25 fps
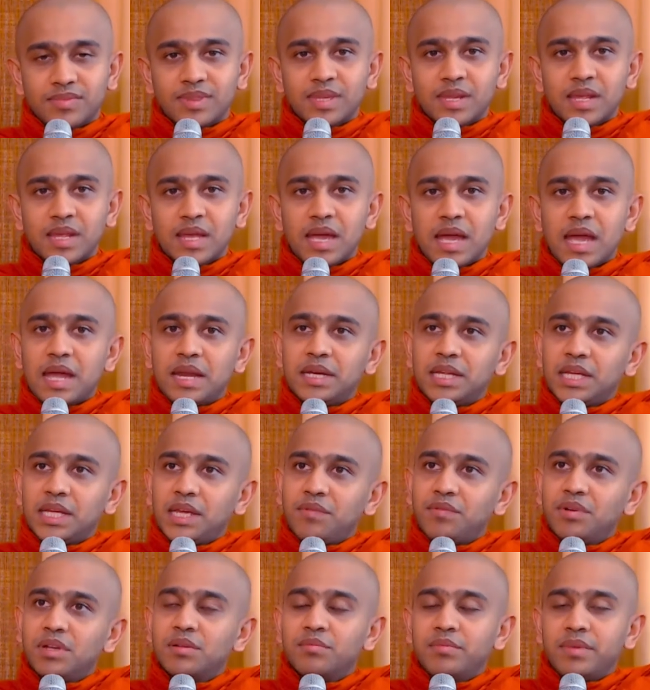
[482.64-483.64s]
And he
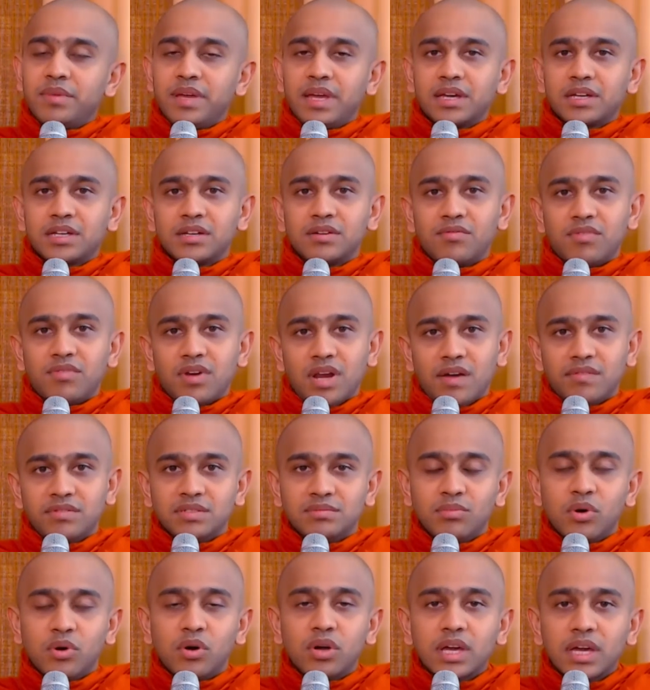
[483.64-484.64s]
will make flower
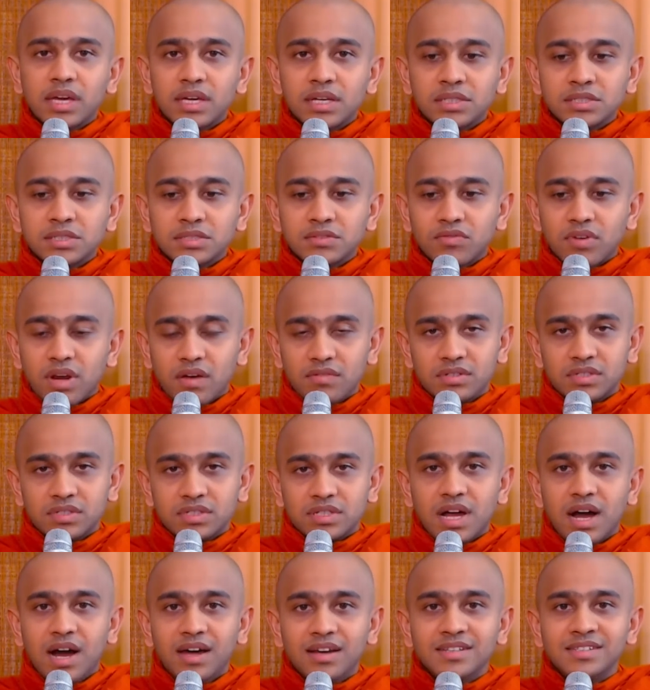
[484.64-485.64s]
bouquets, flower
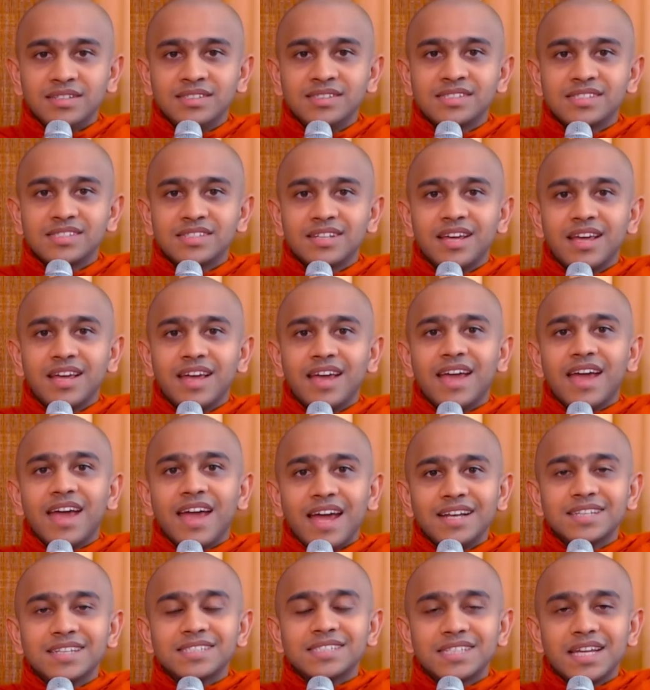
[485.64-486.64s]
garlands
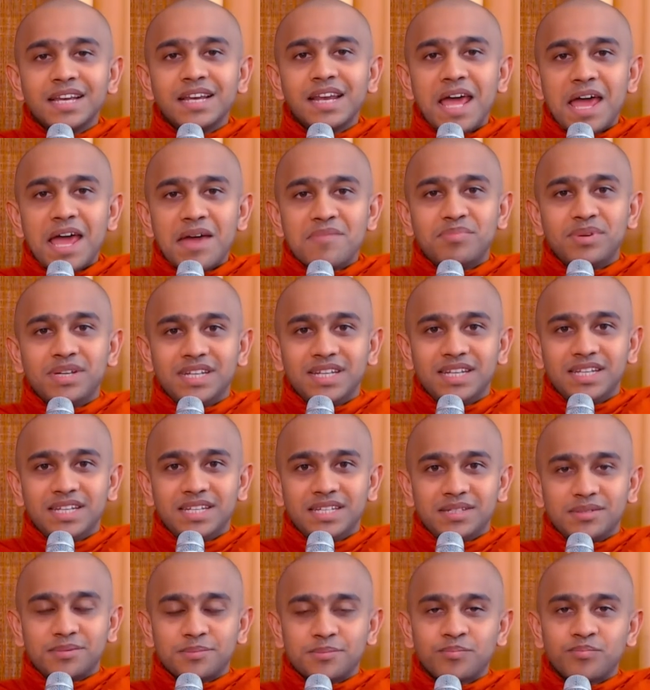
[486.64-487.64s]
and sell happily.
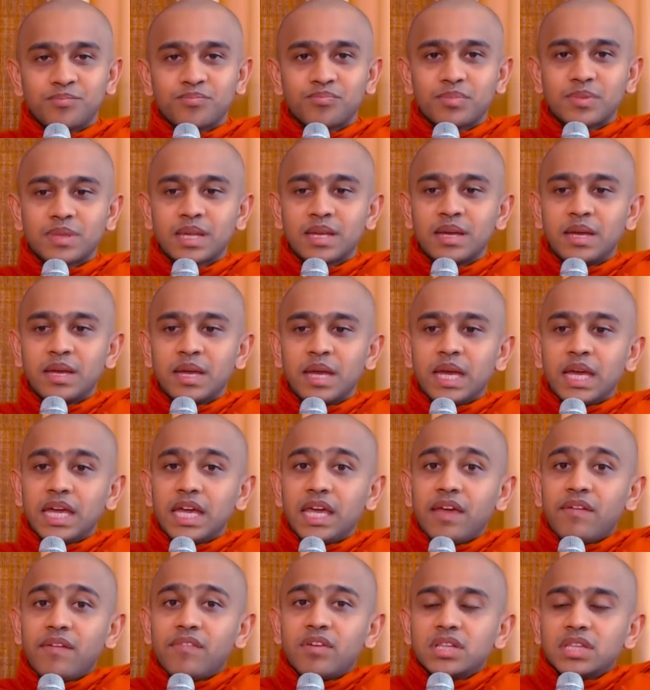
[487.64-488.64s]

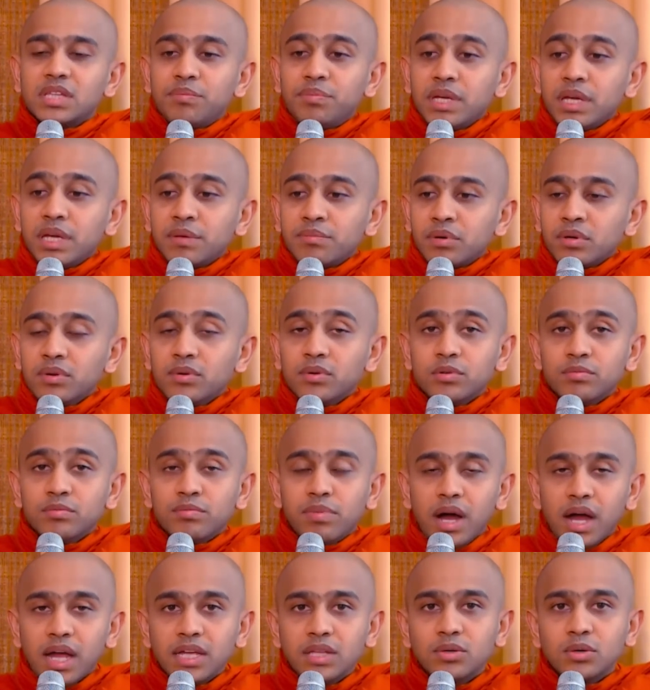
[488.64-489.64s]
Even the people who
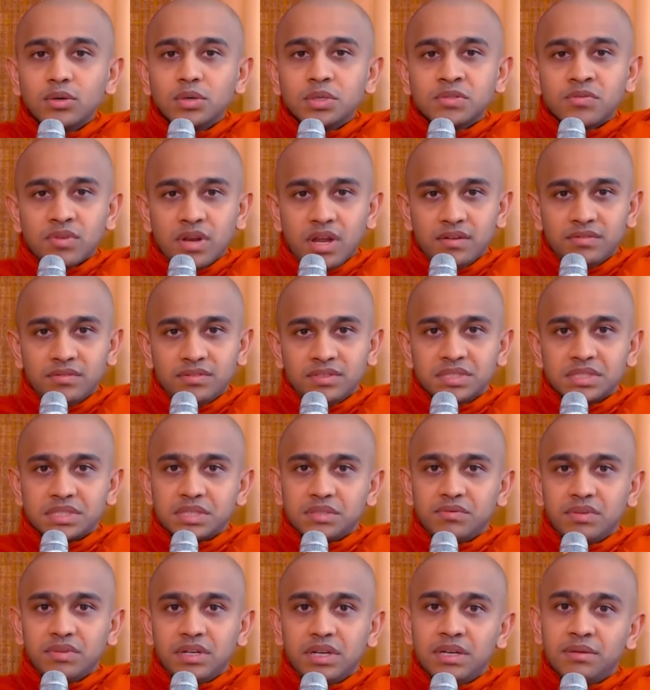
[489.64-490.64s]
buy those flowers
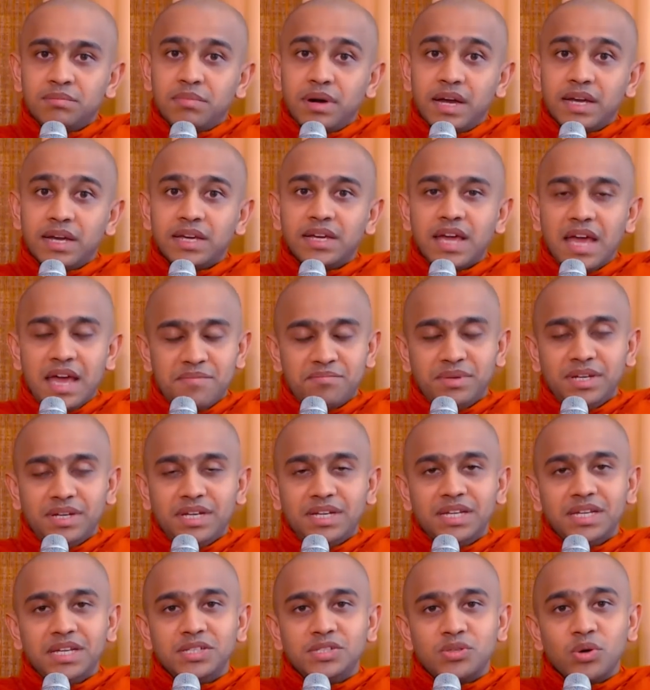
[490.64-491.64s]
will buy
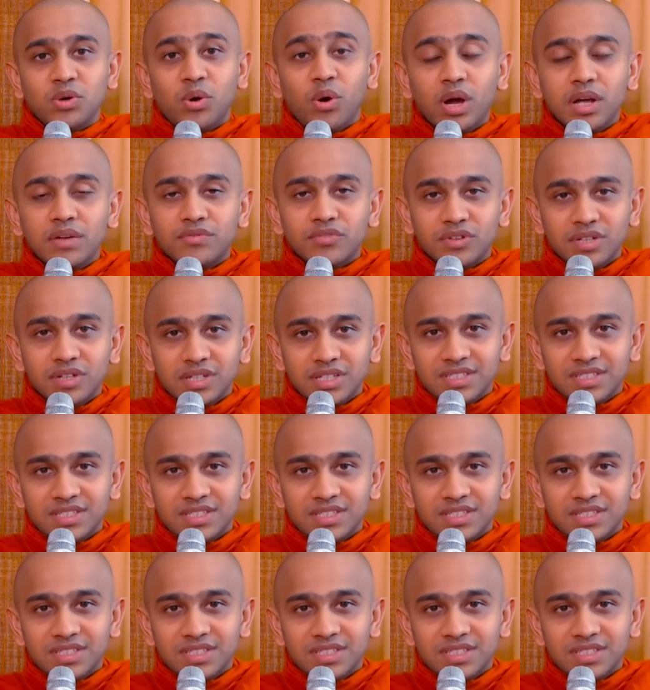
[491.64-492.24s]
happily, joyfully.